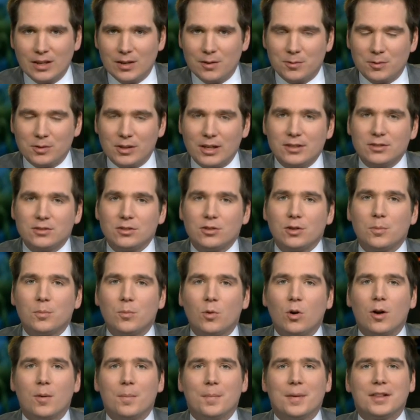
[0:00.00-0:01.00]
If you'd like to learn
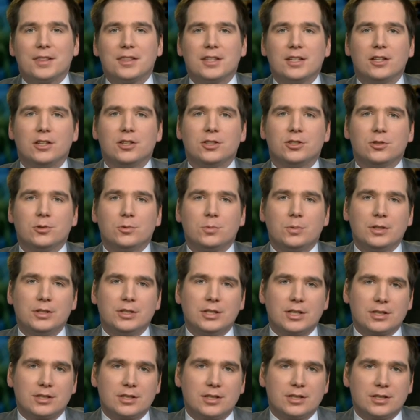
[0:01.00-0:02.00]
more about the issues we
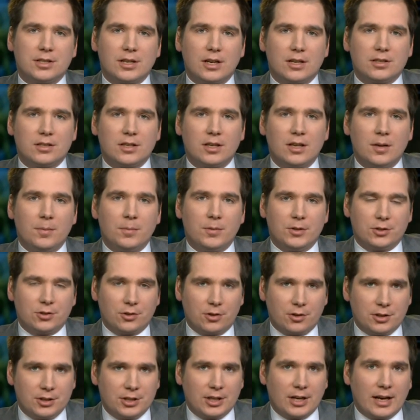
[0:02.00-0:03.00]
just discussed, be
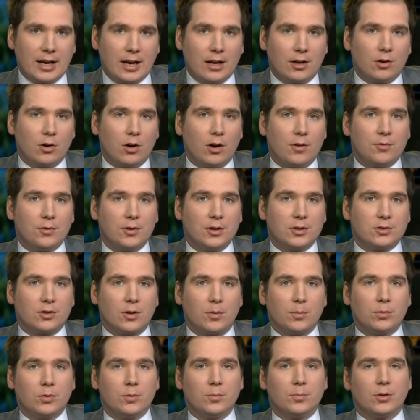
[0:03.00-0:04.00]
sure to check out our offerings
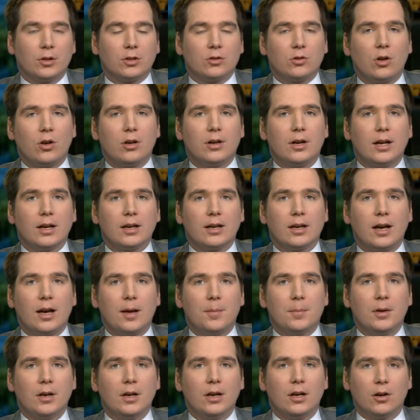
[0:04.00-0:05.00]
on
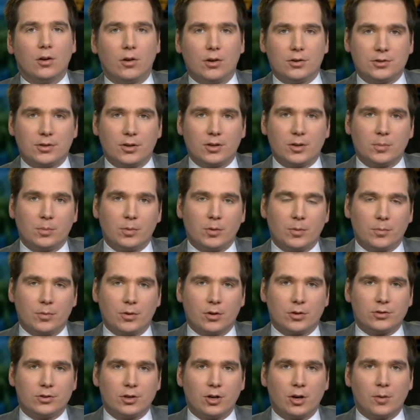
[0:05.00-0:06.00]
BloombergLaw.com and also on the
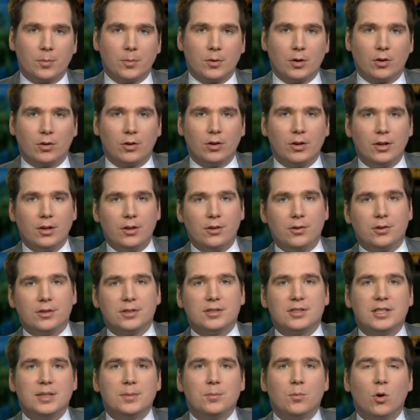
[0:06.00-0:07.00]
Bloomberg Terminal. You
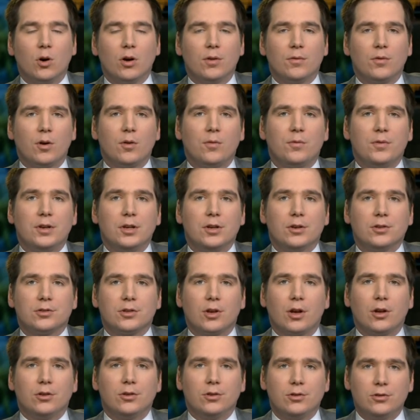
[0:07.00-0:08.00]
can see more of our videos
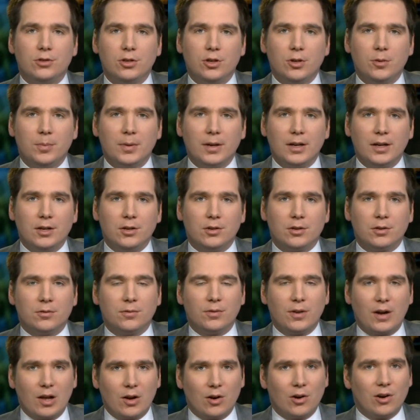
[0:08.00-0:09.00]
on YouTube, and you can
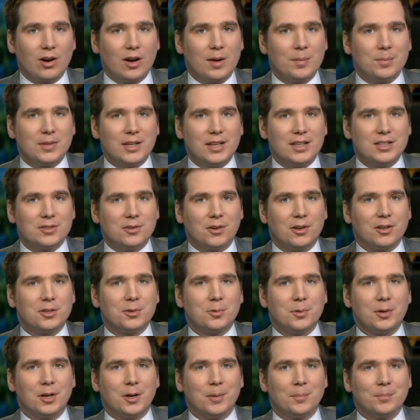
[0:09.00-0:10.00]
follow our updates on
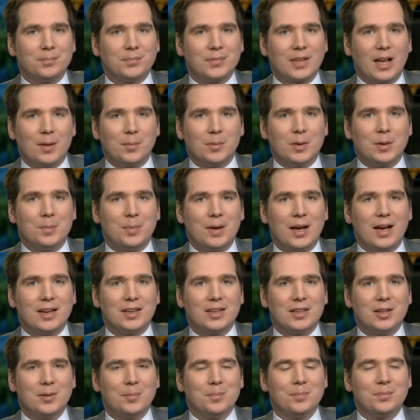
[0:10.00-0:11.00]
Twitter. I'm Lee
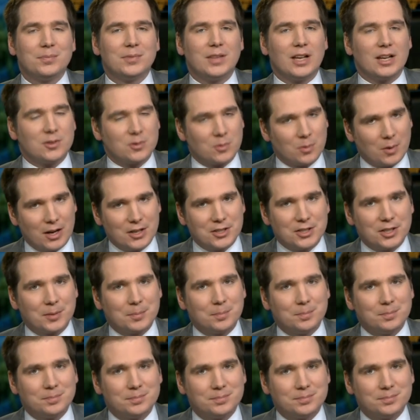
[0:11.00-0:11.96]
Pacchia. Thanks for watching.